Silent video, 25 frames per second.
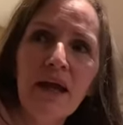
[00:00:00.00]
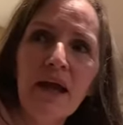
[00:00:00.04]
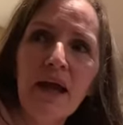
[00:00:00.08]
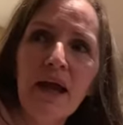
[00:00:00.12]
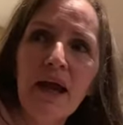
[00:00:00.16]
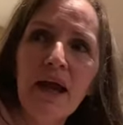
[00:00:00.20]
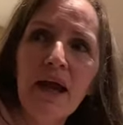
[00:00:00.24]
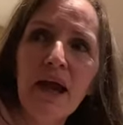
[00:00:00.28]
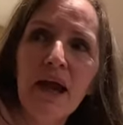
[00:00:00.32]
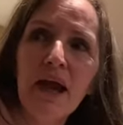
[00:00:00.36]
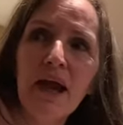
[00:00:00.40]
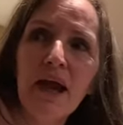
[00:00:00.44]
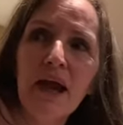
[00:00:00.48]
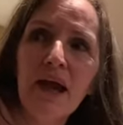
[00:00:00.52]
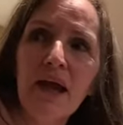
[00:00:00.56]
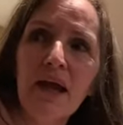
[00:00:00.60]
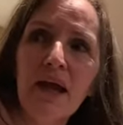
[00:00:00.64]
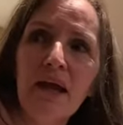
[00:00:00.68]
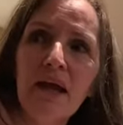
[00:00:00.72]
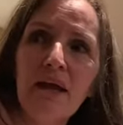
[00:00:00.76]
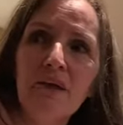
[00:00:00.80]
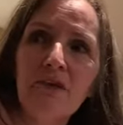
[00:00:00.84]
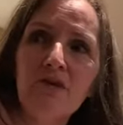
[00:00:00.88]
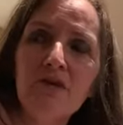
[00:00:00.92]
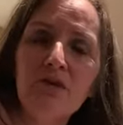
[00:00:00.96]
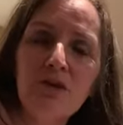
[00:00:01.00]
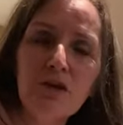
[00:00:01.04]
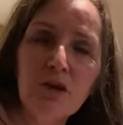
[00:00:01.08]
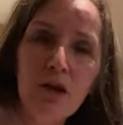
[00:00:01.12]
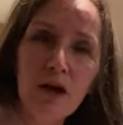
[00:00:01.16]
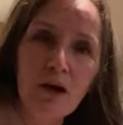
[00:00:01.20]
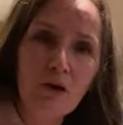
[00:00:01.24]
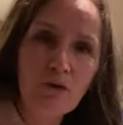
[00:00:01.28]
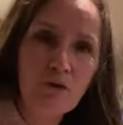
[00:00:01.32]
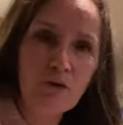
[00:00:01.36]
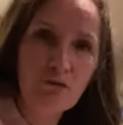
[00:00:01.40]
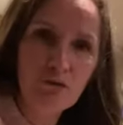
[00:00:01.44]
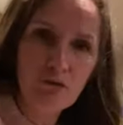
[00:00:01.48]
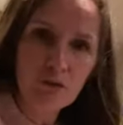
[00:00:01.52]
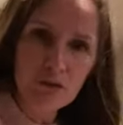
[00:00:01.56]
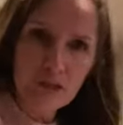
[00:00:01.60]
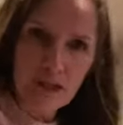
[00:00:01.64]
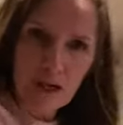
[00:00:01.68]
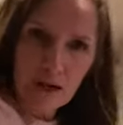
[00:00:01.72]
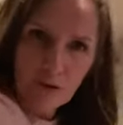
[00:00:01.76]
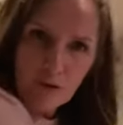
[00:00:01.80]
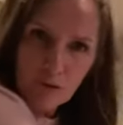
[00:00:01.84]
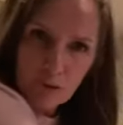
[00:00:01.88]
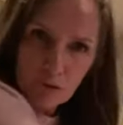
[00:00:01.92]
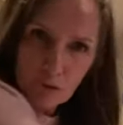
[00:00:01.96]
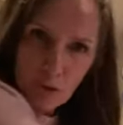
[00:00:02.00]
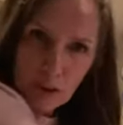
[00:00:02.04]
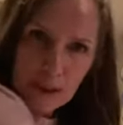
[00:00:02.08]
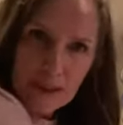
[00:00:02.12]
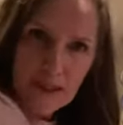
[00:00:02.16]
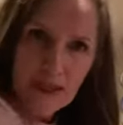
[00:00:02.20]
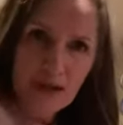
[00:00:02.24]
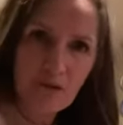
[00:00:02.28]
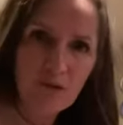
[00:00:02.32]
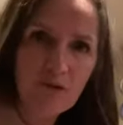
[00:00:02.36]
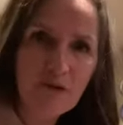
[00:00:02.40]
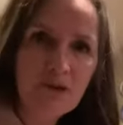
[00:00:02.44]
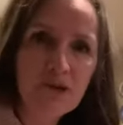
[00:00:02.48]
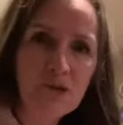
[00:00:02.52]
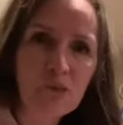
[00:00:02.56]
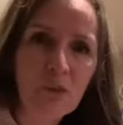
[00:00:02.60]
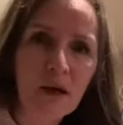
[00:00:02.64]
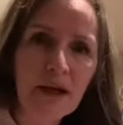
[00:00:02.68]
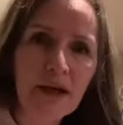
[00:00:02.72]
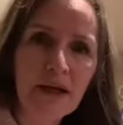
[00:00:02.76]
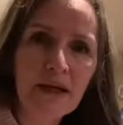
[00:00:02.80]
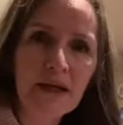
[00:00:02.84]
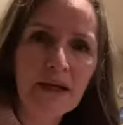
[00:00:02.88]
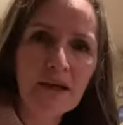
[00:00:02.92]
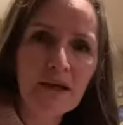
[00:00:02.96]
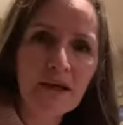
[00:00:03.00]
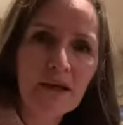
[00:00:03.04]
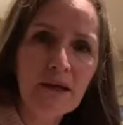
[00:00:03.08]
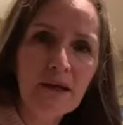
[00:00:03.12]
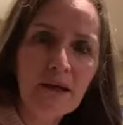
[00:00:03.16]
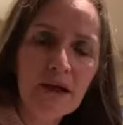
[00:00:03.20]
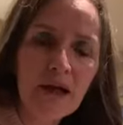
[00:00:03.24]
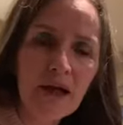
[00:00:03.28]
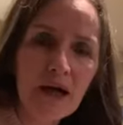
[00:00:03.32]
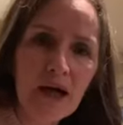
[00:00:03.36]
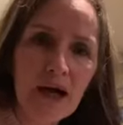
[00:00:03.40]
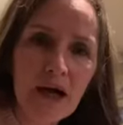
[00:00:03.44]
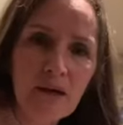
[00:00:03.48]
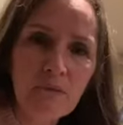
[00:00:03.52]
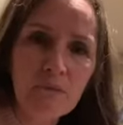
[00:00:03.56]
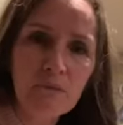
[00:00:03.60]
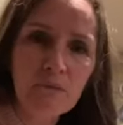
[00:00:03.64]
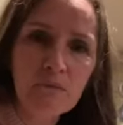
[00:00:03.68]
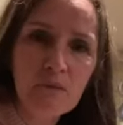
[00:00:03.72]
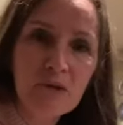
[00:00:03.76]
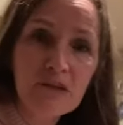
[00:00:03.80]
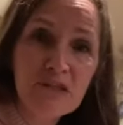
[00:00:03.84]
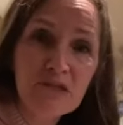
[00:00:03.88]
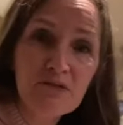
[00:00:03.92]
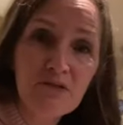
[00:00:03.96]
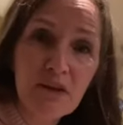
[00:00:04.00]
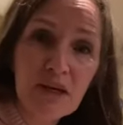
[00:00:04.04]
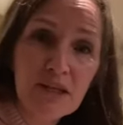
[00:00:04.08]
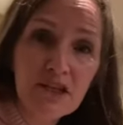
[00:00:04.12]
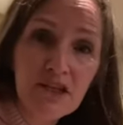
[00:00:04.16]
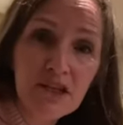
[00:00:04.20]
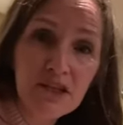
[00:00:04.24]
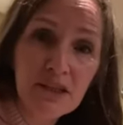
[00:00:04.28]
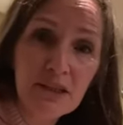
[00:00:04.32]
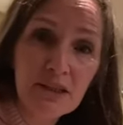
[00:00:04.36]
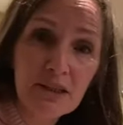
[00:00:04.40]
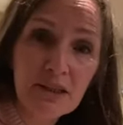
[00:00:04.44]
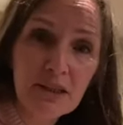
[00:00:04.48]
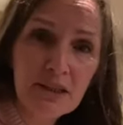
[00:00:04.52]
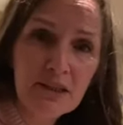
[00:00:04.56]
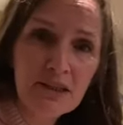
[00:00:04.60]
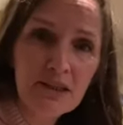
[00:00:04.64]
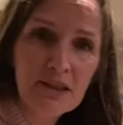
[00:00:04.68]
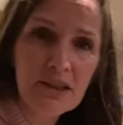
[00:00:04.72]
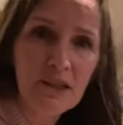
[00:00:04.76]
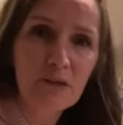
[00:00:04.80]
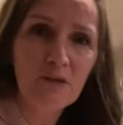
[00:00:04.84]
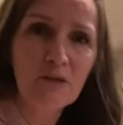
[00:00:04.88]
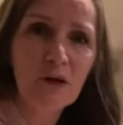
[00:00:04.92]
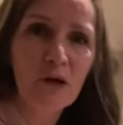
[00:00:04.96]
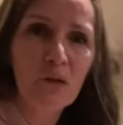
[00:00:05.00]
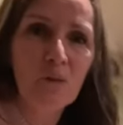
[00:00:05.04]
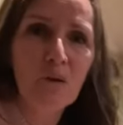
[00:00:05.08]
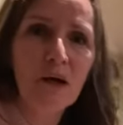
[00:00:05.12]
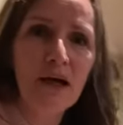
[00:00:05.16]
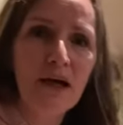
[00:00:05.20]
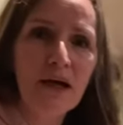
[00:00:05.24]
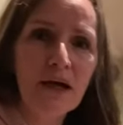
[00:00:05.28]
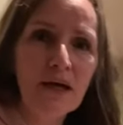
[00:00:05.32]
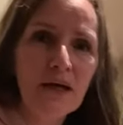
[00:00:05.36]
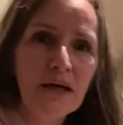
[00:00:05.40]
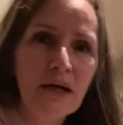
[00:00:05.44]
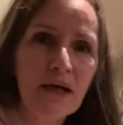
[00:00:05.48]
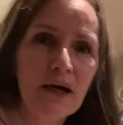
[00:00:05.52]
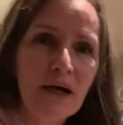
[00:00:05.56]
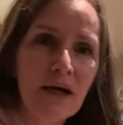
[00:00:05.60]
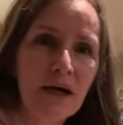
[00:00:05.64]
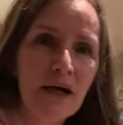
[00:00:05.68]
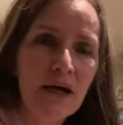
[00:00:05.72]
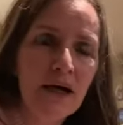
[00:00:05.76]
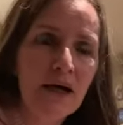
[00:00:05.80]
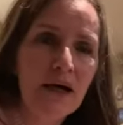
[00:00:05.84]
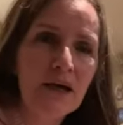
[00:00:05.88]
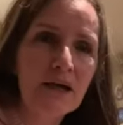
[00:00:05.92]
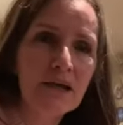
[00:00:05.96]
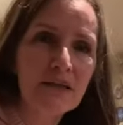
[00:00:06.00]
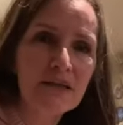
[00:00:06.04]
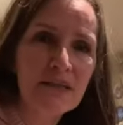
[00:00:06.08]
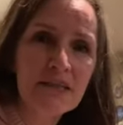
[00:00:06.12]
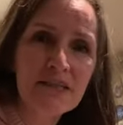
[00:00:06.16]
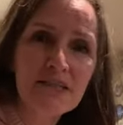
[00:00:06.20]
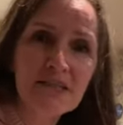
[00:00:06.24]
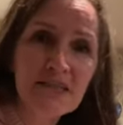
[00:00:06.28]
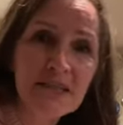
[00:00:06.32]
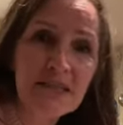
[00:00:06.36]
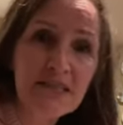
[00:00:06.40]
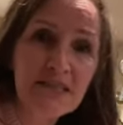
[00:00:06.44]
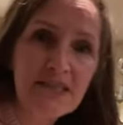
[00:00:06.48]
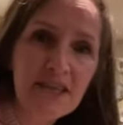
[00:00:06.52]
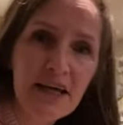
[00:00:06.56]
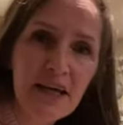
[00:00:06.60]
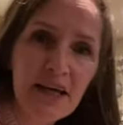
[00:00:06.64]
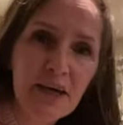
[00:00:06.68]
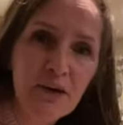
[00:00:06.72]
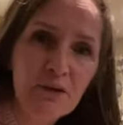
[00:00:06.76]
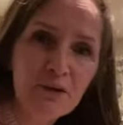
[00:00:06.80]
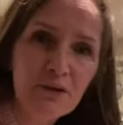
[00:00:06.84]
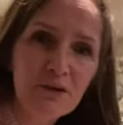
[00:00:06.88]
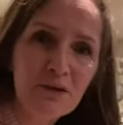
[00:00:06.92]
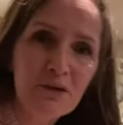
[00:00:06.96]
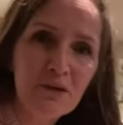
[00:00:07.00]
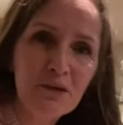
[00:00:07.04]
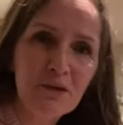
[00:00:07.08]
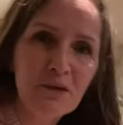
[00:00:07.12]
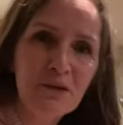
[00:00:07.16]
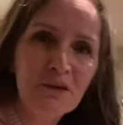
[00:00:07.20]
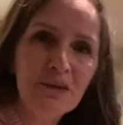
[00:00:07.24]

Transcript: And, you know, way down this way, Preservation Inlet down that way, Dusky Sound.